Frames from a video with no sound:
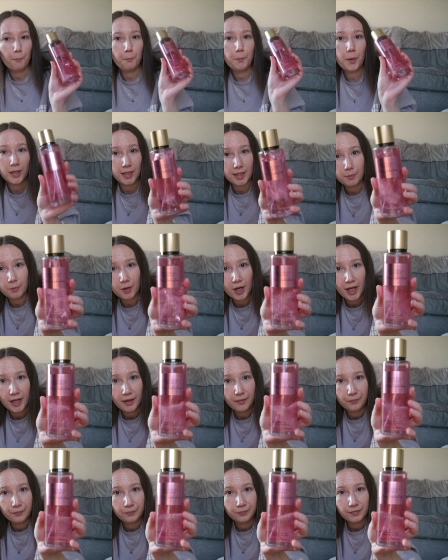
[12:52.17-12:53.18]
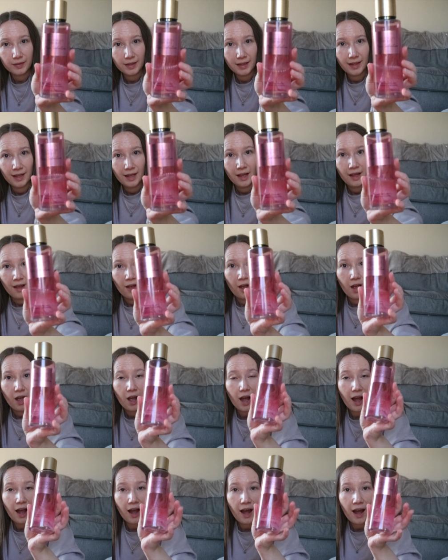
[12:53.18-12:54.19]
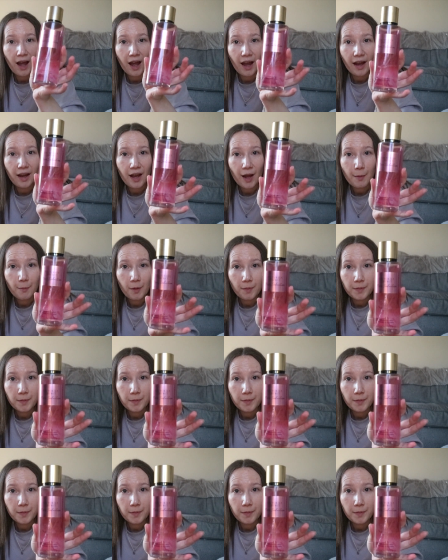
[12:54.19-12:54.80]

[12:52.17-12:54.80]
body spray. I am